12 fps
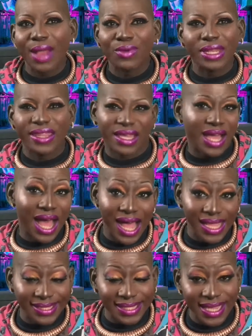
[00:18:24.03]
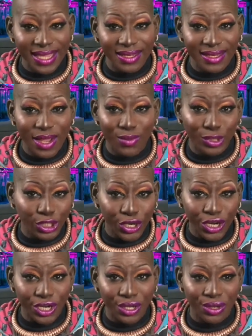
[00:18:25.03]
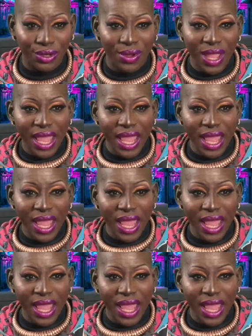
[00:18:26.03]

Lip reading: really the content and what you're gonna do.